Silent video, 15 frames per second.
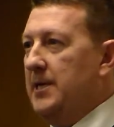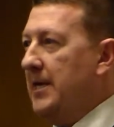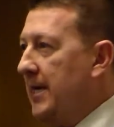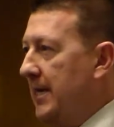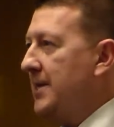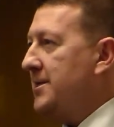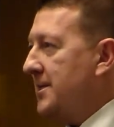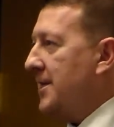
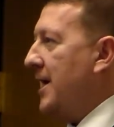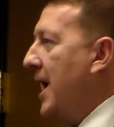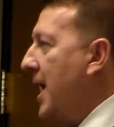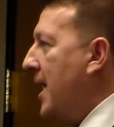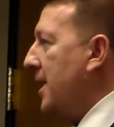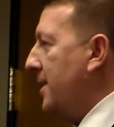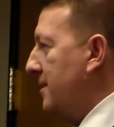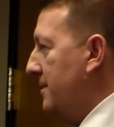He's the
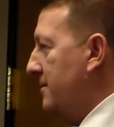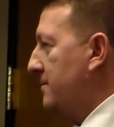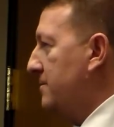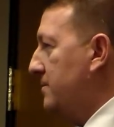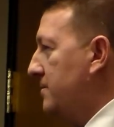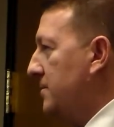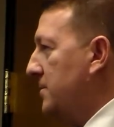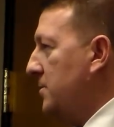guy,
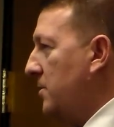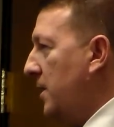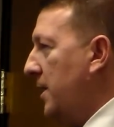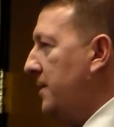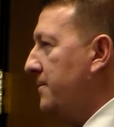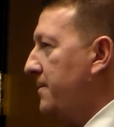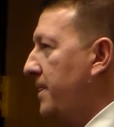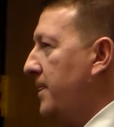
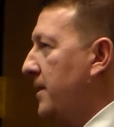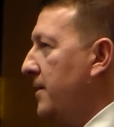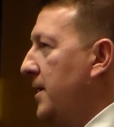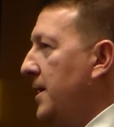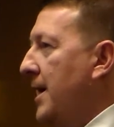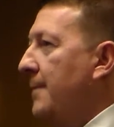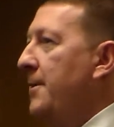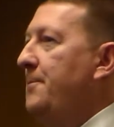right?
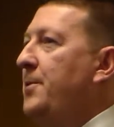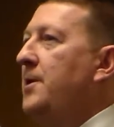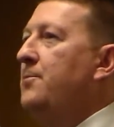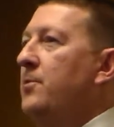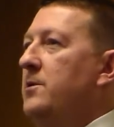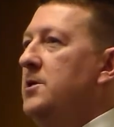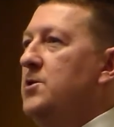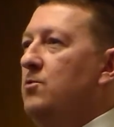How many
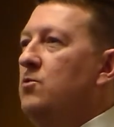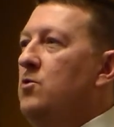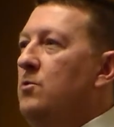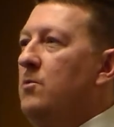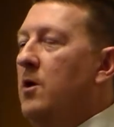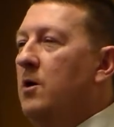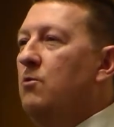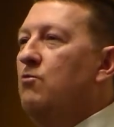people in this
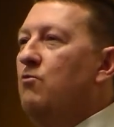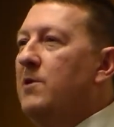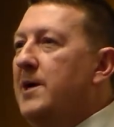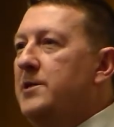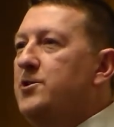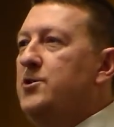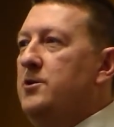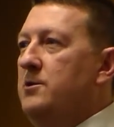room are
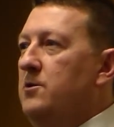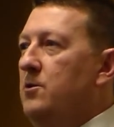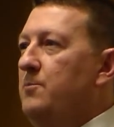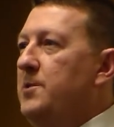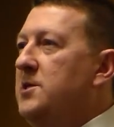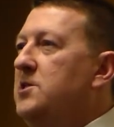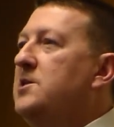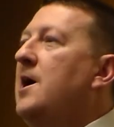rich?
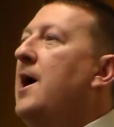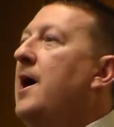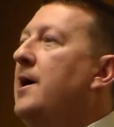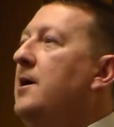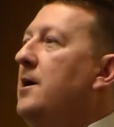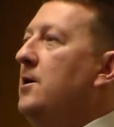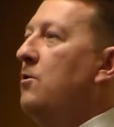Don't be shy.